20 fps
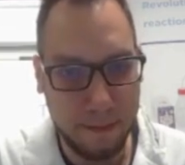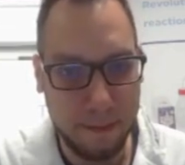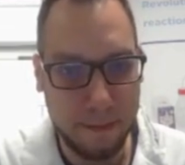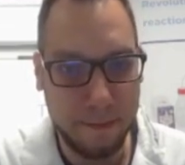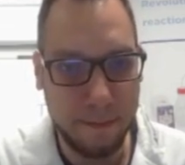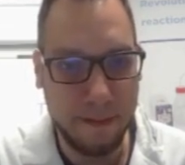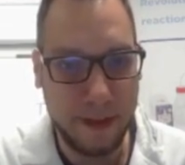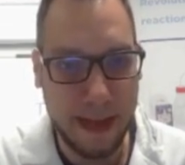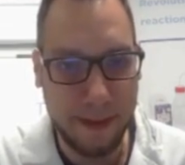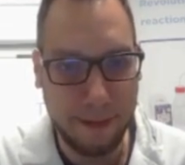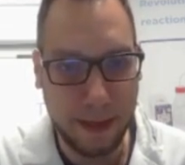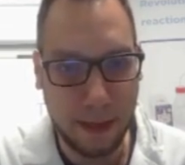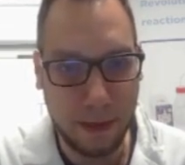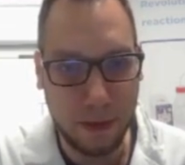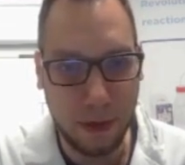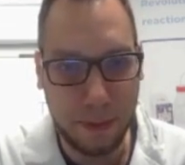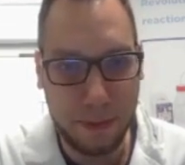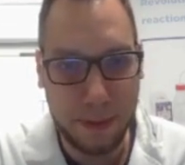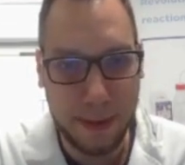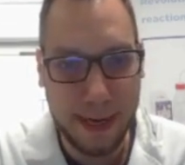we have
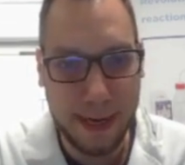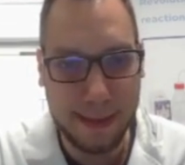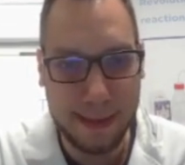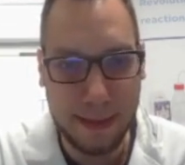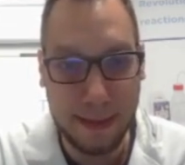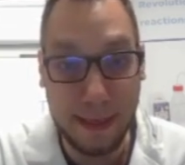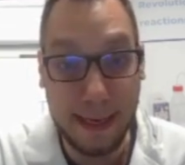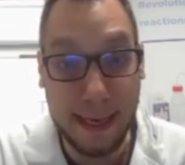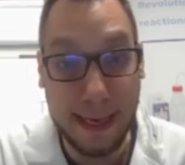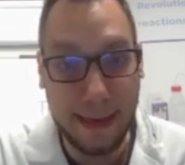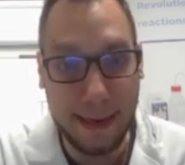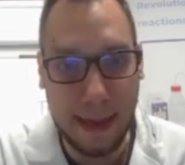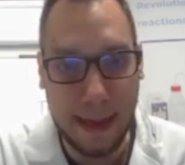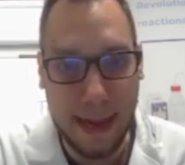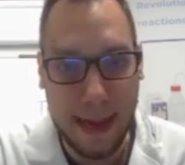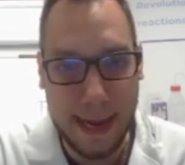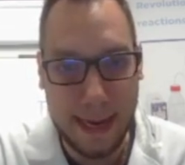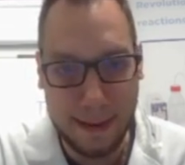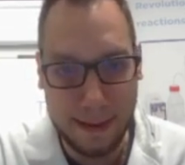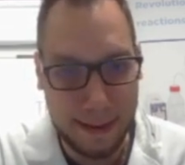incorporated an
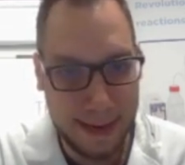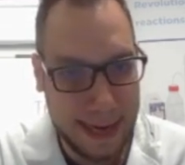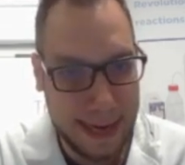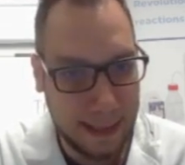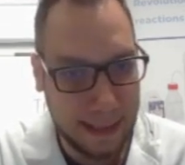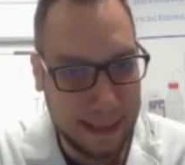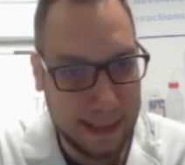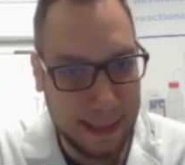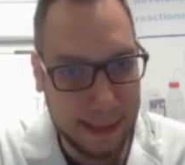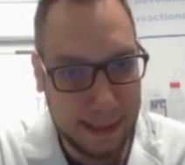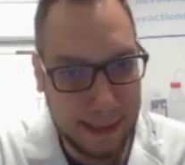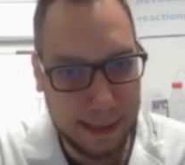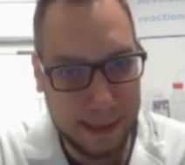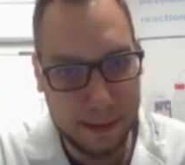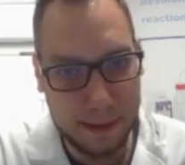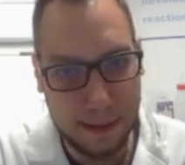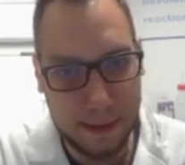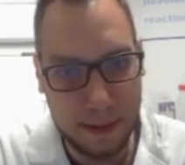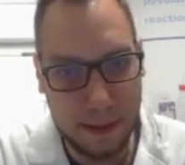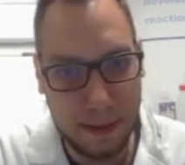inline analysis